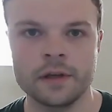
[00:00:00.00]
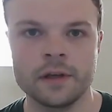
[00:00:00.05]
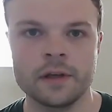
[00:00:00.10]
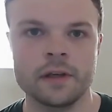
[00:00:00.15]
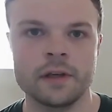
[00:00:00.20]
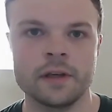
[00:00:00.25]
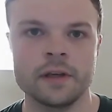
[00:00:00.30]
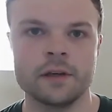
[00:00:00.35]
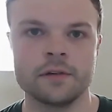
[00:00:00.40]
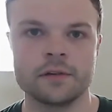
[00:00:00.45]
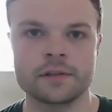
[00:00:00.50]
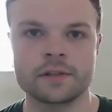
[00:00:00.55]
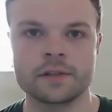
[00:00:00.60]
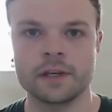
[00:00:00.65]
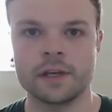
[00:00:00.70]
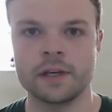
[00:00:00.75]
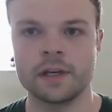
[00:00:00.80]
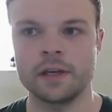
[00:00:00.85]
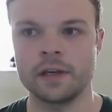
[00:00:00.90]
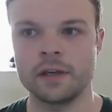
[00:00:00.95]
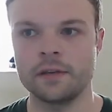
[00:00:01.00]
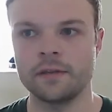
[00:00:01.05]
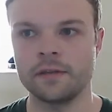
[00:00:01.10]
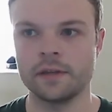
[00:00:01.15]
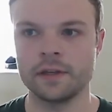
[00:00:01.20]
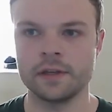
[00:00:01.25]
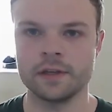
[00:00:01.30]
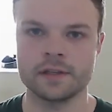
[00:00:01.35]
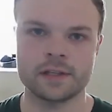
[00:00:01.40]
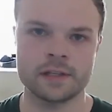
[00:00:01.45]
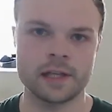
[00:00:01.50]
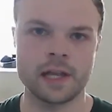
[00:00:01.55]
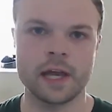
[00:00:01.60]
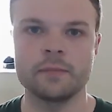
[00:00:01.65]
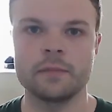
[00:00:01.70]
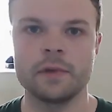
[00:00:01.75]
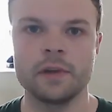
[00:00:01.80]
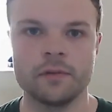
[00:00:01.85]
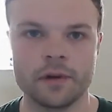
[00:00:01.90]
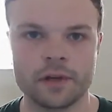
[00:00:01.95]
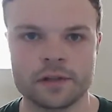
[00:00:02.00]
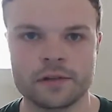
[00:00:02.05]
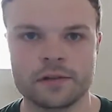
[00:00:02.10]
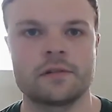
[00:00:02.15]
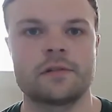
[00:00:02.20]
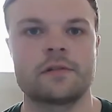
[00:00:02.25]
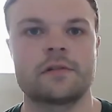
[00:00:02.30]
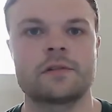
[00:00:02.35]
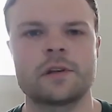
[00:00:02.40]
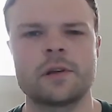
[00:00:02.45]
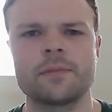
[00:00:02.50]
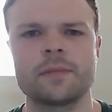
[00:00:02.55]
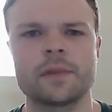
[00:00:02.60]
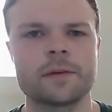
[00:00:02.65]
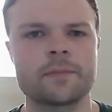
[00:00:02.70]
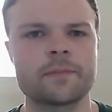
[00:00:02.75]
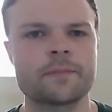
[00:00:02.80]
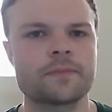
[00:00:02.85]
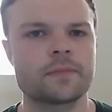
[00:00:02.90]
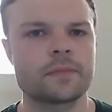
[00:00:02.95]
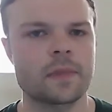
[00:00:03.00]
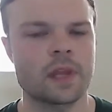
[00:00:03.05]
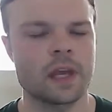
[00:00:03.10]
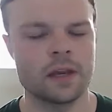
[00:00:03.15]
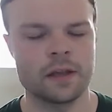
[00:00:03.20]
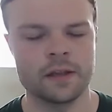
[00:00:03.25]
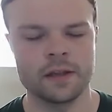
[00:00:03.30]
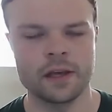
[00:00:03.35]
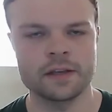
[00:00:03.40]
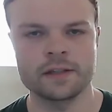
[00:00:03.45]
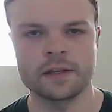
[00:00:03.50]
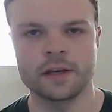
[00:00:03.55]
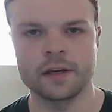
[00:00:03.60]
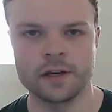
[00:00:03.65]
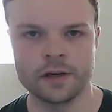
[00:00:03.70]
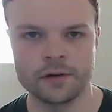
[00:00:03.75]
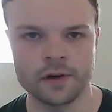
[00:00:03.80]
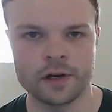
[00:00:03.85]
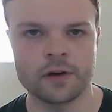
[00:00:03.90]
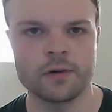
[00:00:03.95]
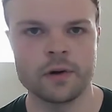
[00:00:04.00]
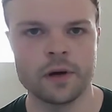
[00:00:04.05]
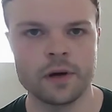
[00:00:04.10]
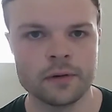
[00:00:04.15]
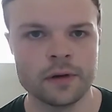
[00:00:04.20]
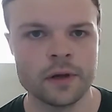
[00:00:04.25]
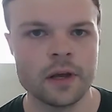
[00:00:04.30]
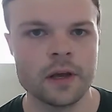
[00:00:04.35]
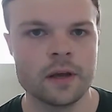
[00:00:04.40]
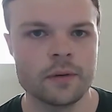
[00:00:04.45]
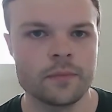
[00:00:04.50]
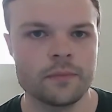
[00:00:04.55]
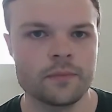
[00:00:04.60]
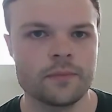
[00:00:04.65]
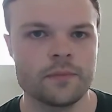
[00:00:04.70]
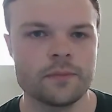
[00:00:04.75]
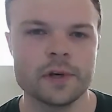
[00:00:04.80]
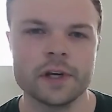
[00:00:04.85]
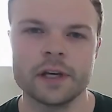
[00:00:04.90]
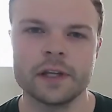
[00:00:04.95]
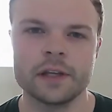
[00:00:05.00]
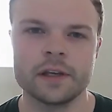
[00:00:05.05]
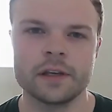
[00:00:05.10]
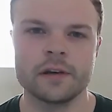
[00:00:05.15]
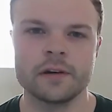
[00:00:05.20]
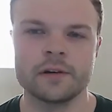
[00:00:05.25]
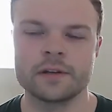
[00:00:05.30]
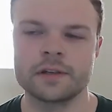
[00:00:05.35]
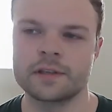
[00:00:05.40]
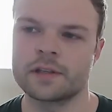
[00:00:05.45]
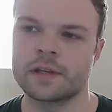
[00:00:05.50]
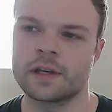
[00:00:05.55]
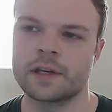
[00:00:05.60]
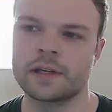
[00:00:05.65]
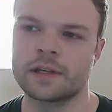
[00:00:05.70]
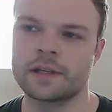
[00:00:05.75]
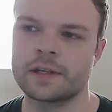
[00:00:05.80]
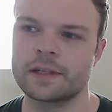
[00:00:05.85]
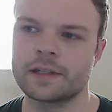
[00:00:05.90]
he'll say the slimy restaurant or something, and that's not a direct quote, but you're just like,